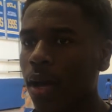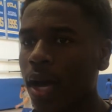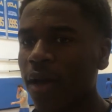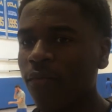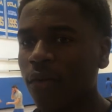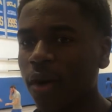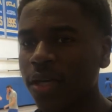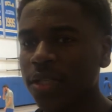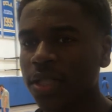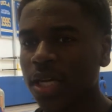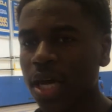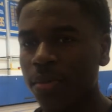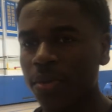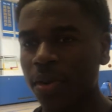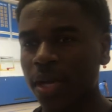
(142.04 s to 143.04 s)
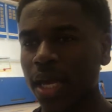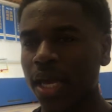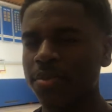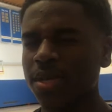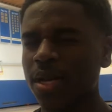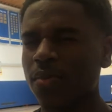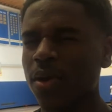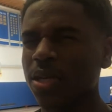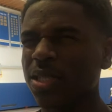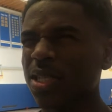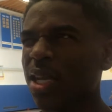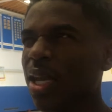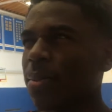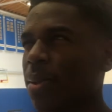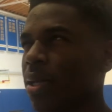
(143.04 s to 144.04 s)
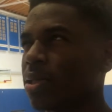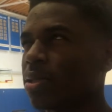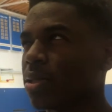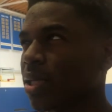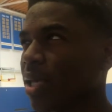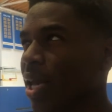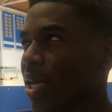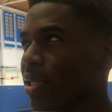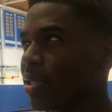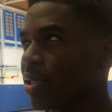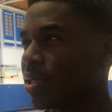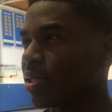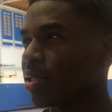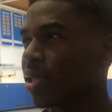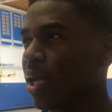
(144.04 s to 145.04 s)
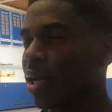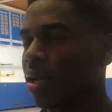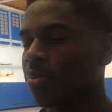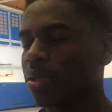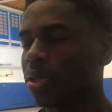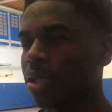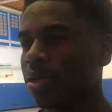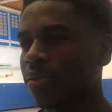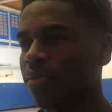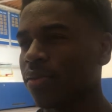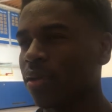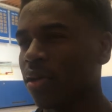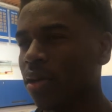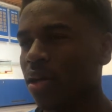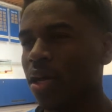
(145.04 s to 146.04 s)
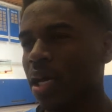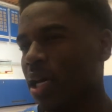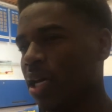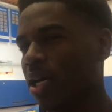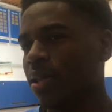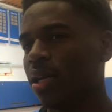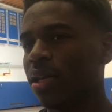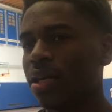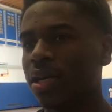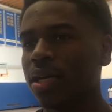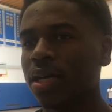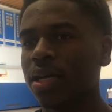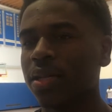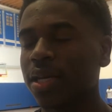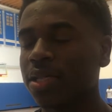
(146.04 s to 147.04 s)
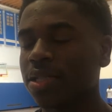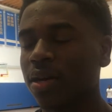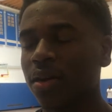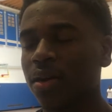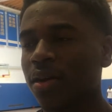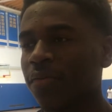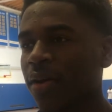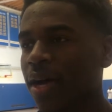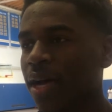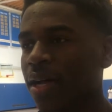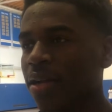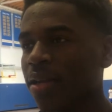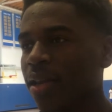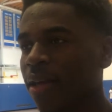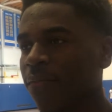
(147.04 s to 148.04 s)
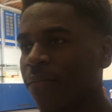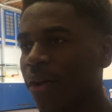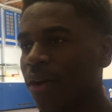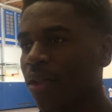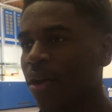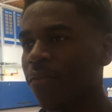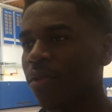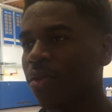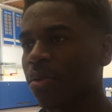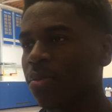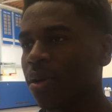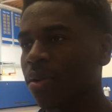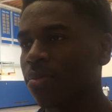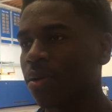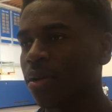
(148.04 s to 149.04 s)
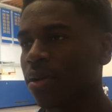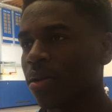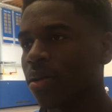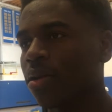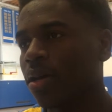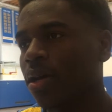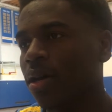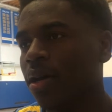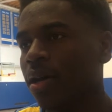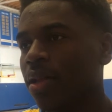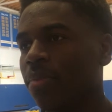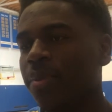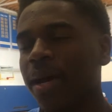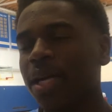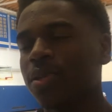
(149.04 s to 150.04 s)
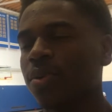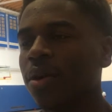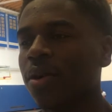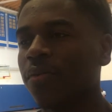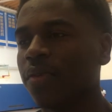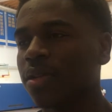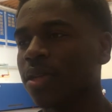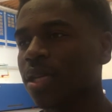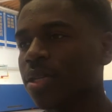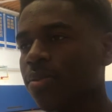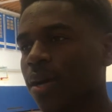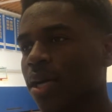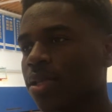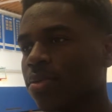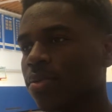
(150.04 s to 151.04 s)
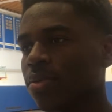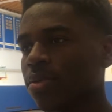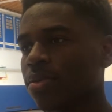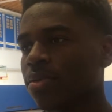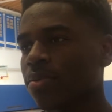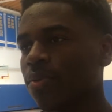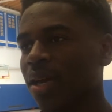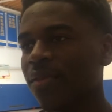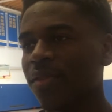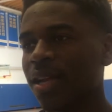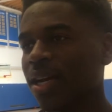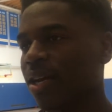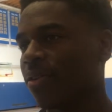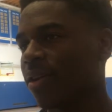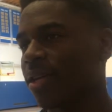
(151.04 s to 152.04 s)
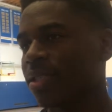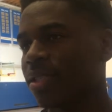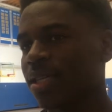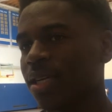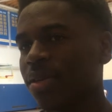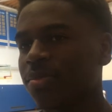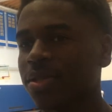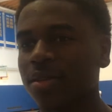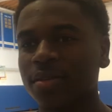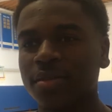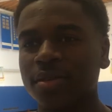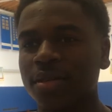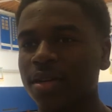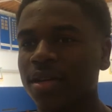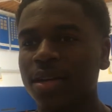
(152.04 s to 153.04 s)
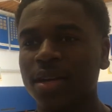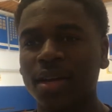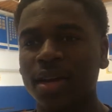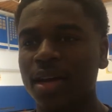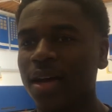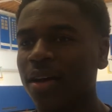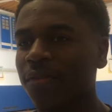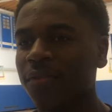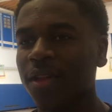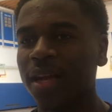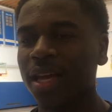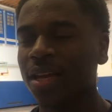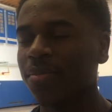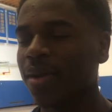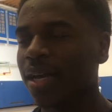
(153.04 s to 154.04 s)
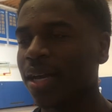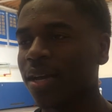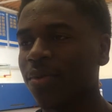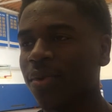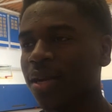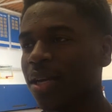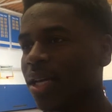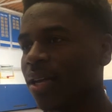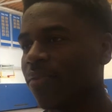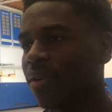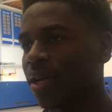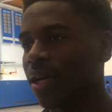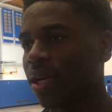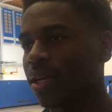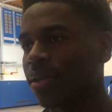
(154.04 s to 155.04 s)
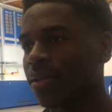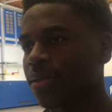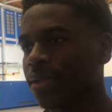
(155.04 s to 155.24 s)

I've watched a couple of games. I watched the game against Kansas State, I believe, and they looked good. They started off hot. They fell off a little bit, but in the Pac-12, anything's possible. We have a lot of great teams, so I feel like anybody can win any given night.